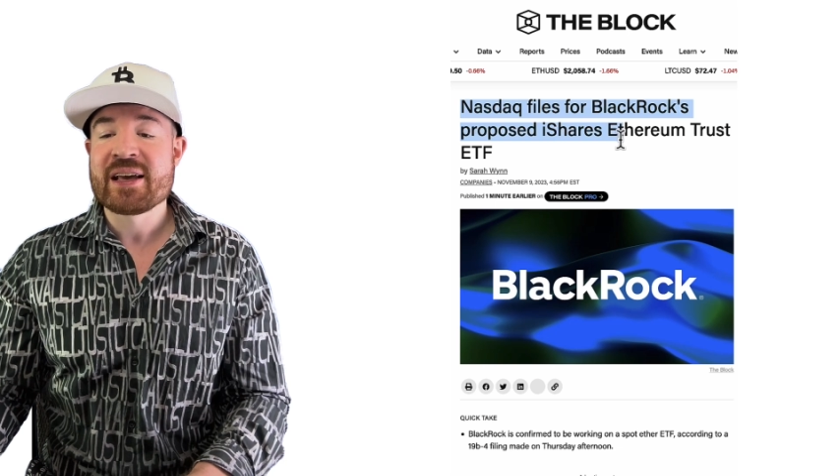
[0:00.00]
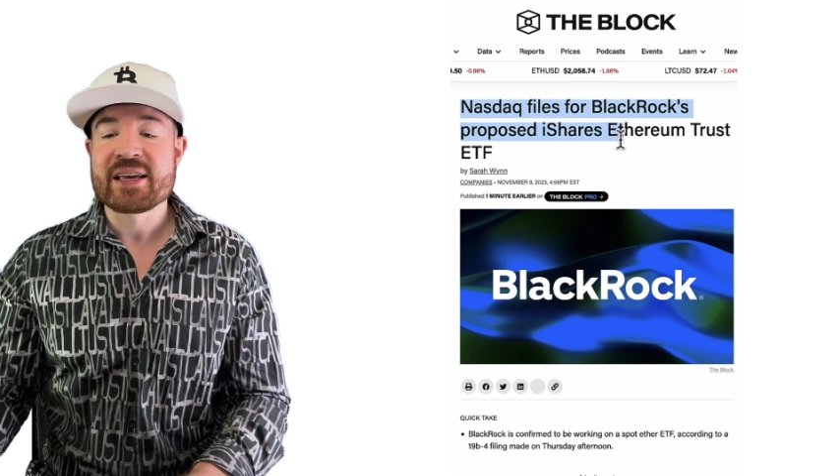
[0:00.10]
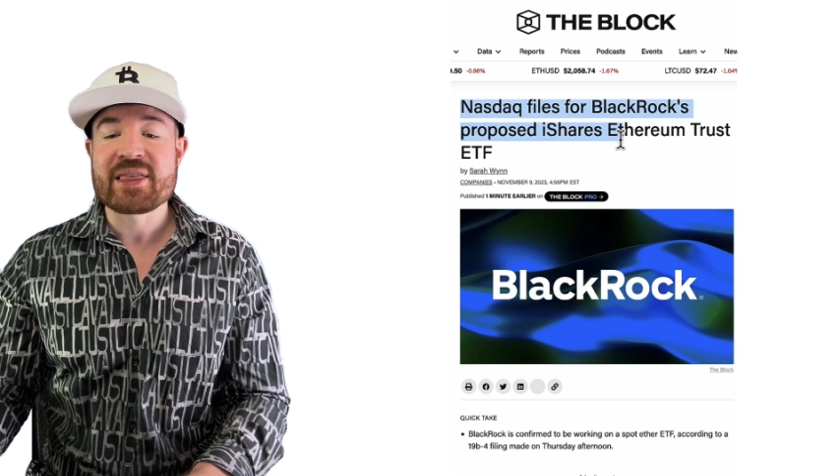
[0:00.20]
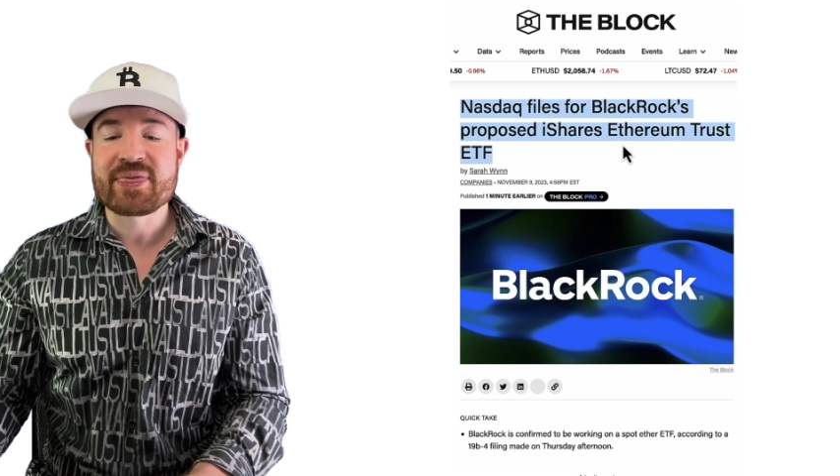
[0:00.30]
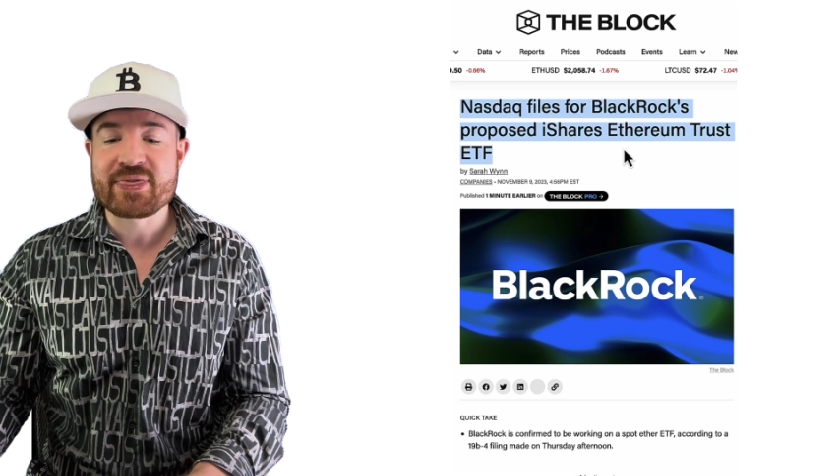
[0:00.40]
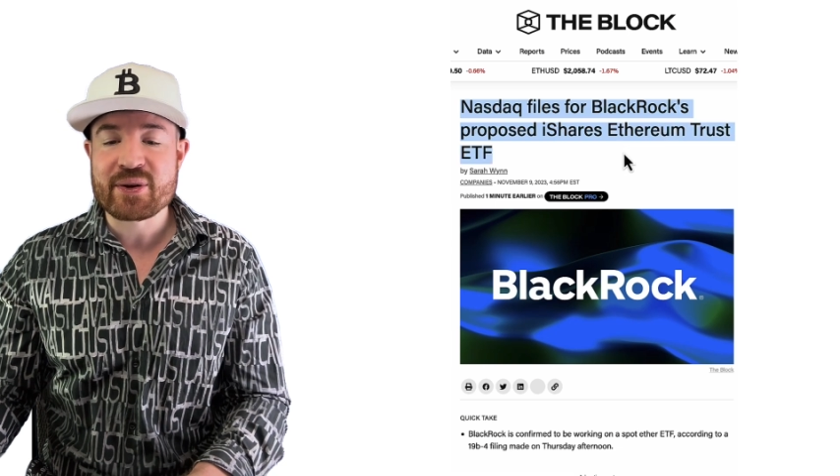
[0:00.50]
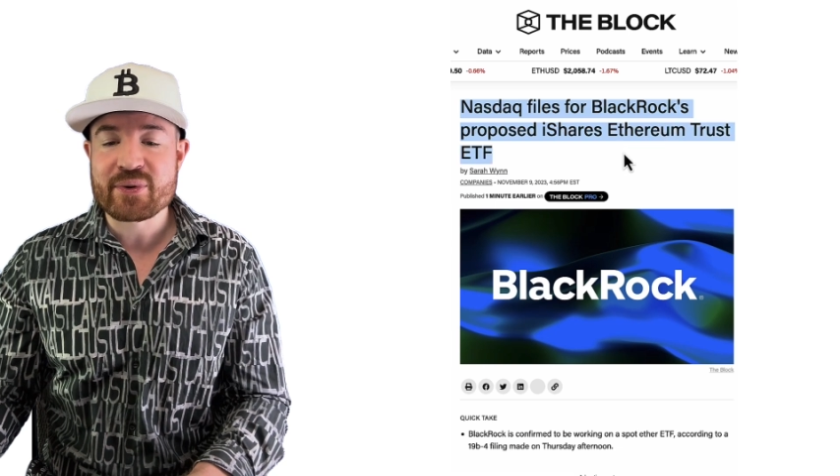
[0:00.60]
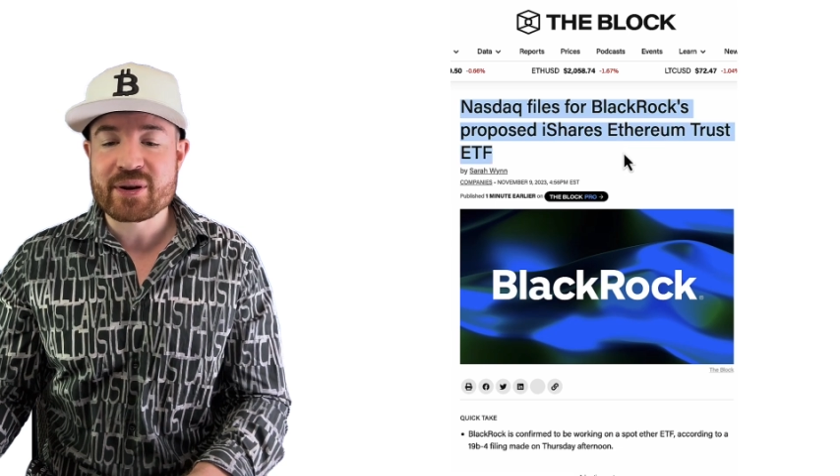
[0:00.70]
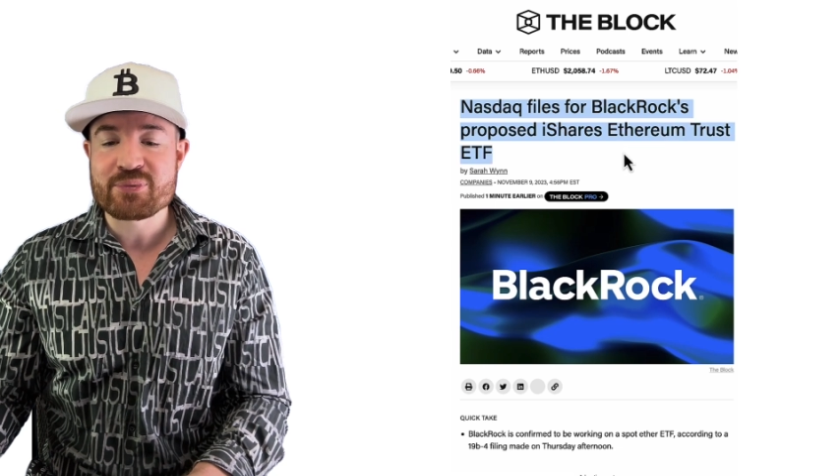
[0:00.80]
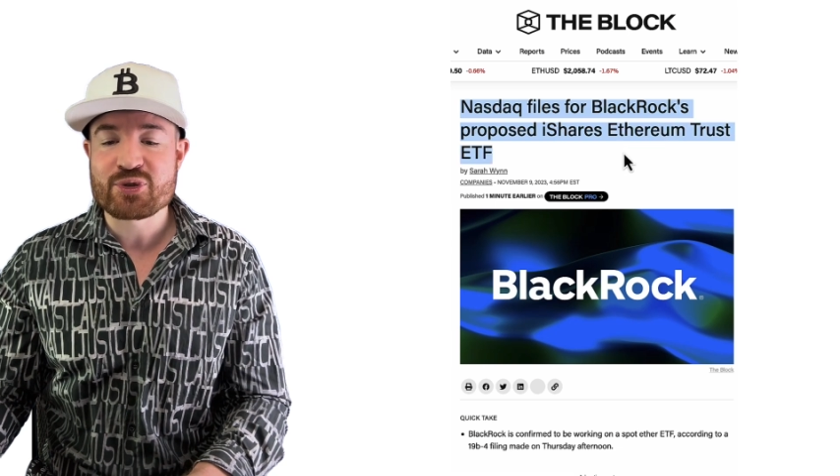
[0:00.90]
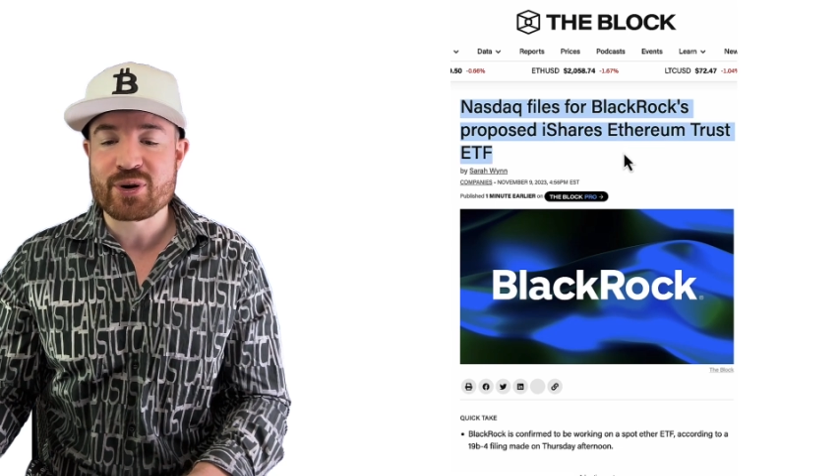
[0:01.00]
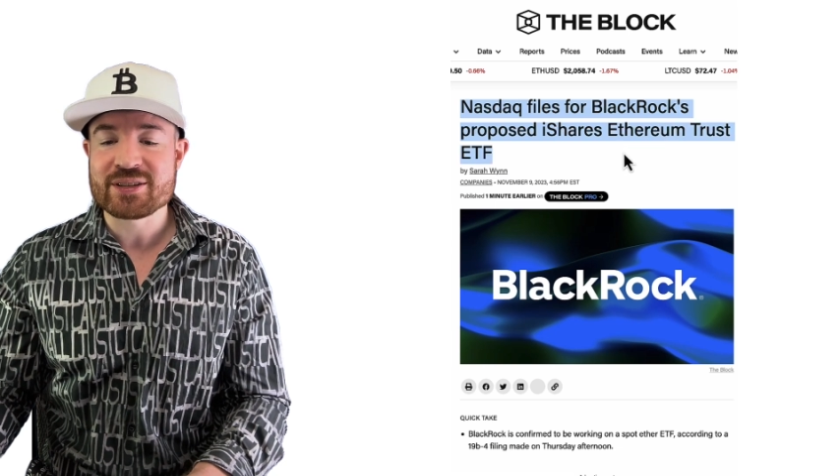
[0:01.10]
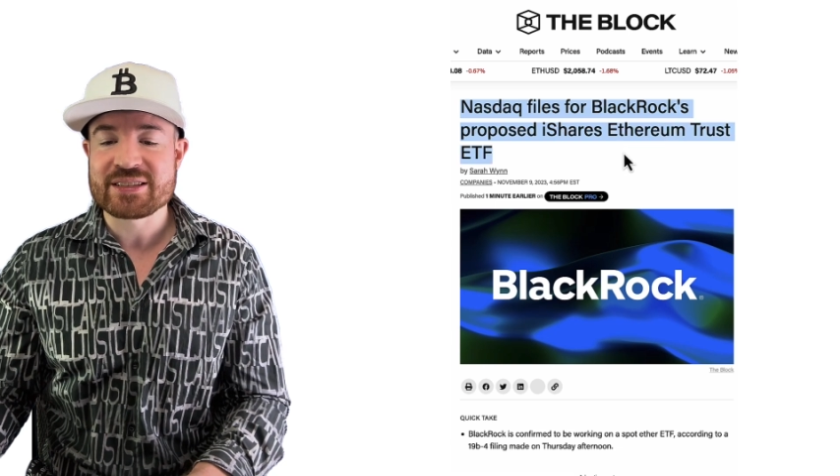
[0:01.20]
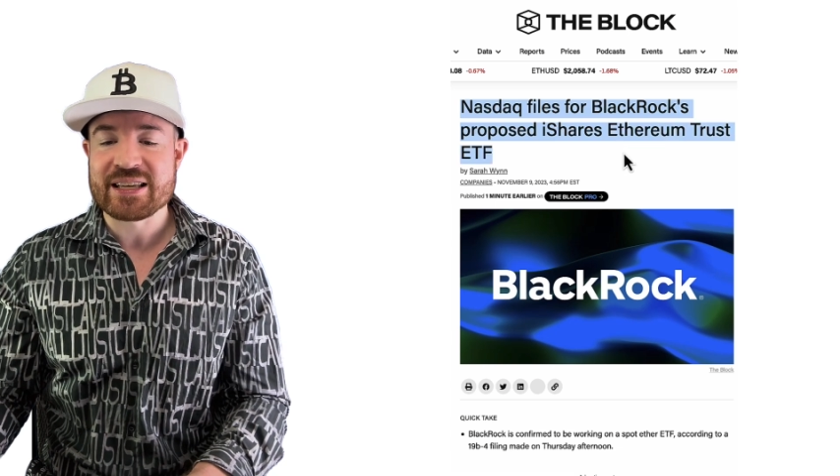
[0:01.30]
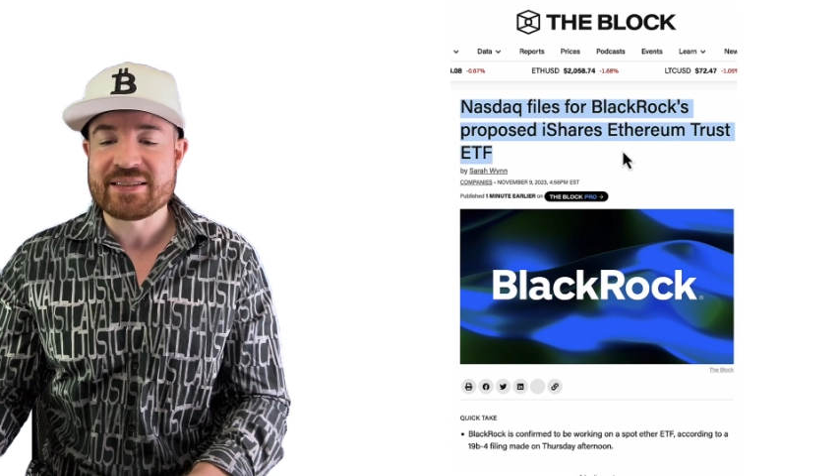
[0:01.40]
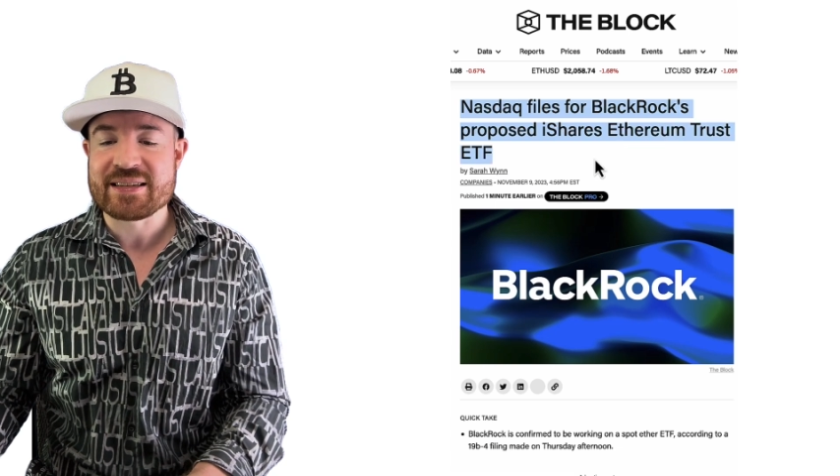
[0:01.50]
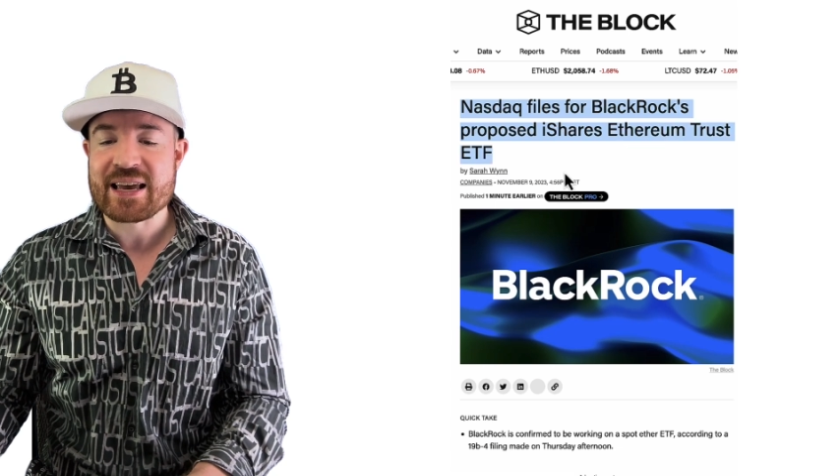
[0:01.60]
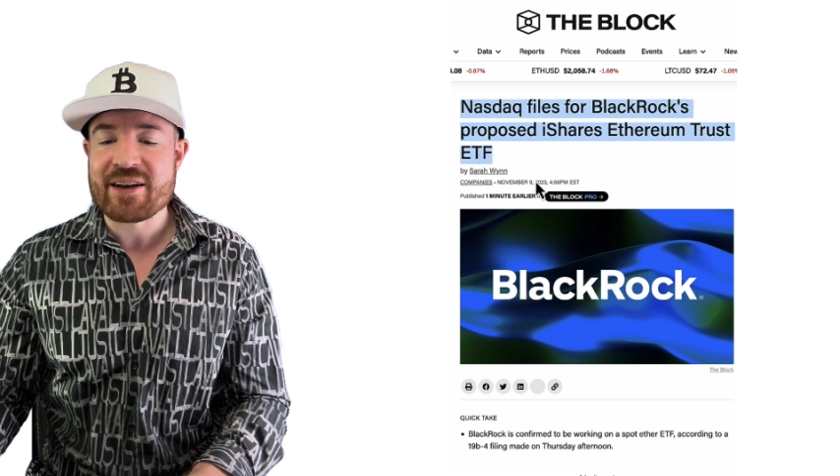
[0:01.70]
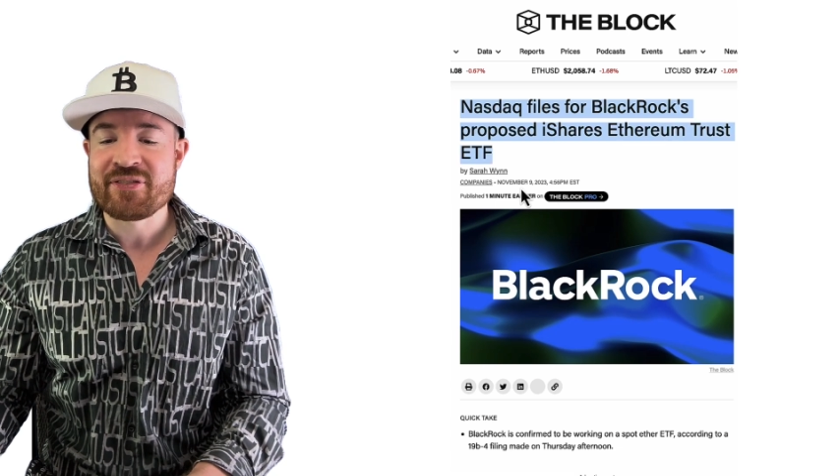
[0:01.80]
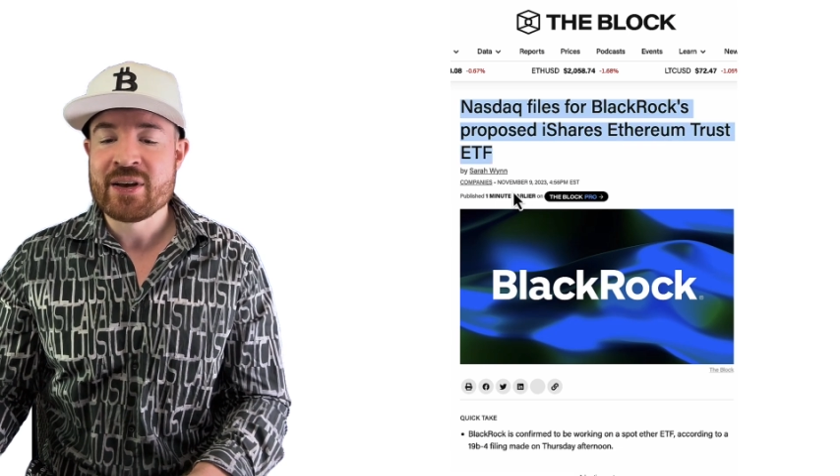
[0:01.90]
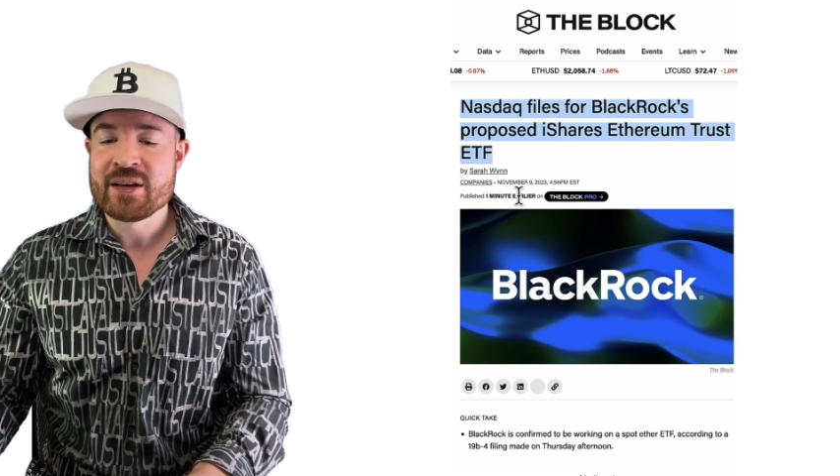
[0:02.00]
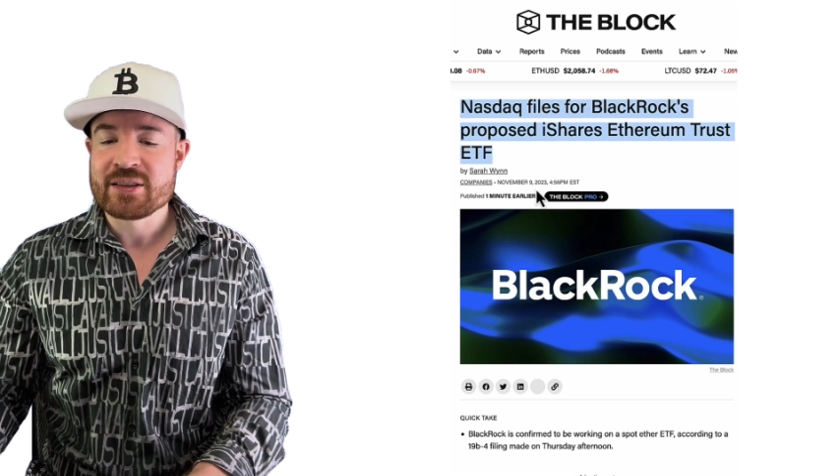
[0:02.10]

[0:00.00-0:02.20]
Ethereum Trust ETF.